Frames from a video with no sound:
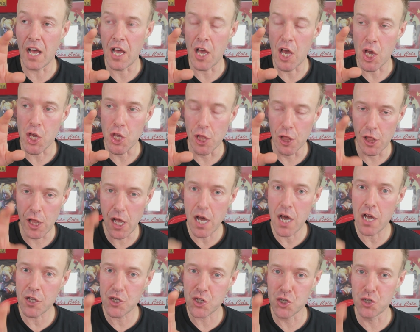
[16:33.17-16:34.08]
a
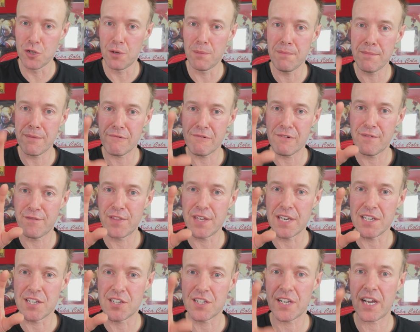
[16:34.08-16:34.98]
large number of
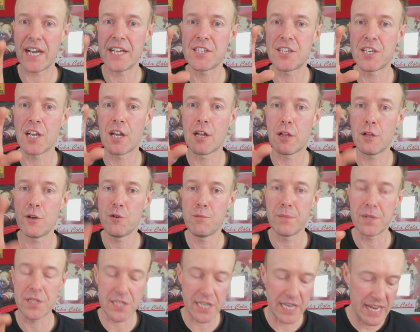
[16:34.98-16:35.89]
these sites include
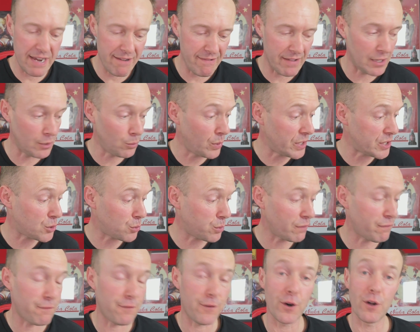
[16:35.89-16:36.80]
material which
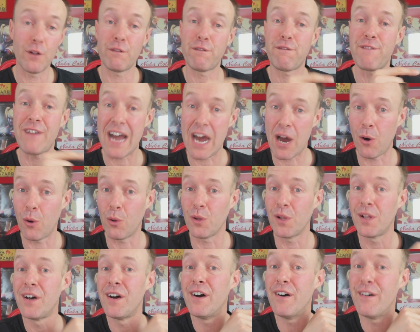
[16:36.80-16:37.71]
would fall
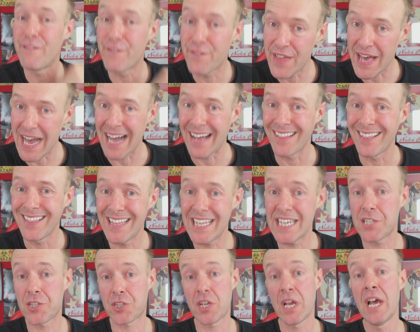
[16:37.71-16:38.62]
foul of that
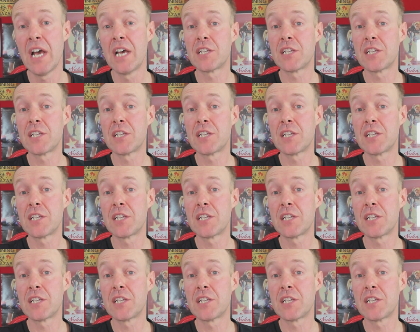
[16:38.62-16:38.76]
list.